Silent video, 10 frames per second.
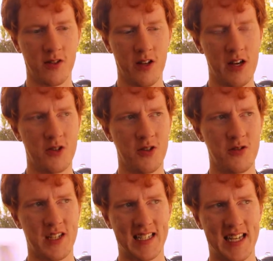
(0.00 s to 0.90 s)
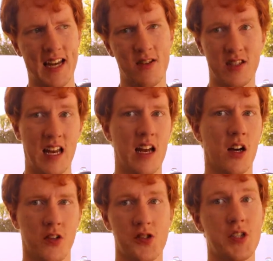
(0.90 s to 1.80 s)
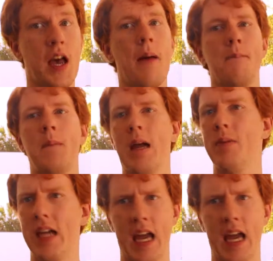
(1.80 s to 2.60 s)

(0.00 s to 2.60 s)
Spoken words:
introducing Tails and Knuckles, maybe